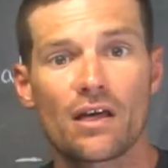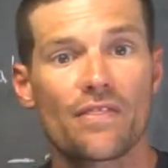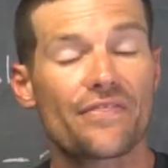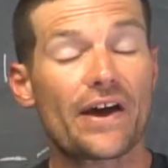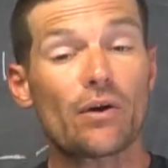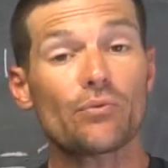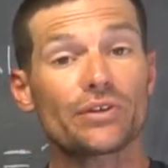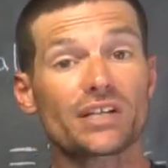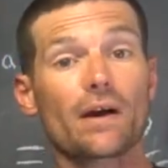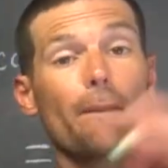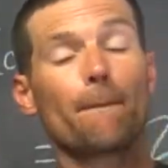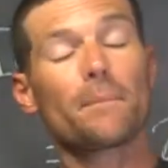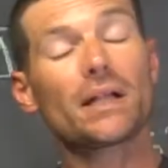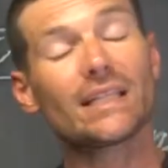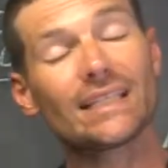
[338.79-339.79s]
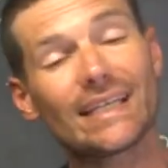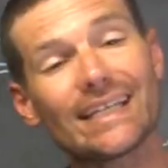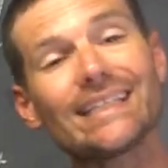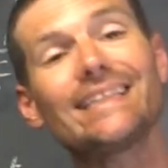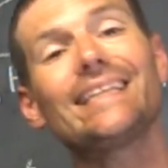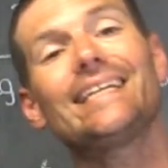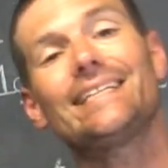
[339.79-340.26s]
that would
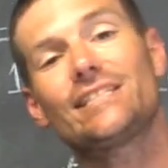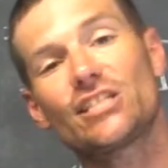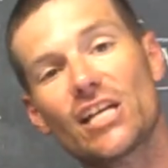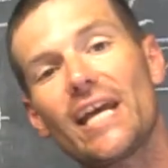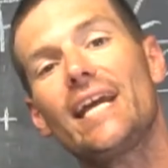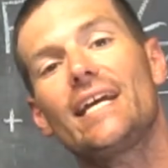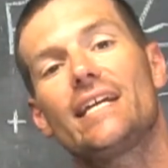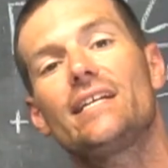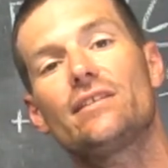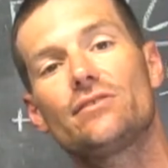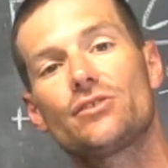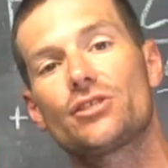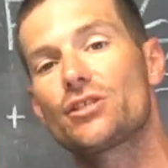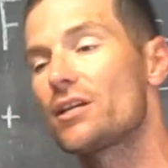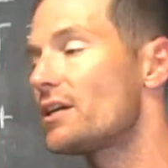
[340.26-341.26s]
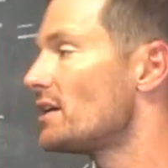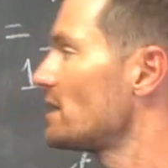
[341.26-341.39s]
completely change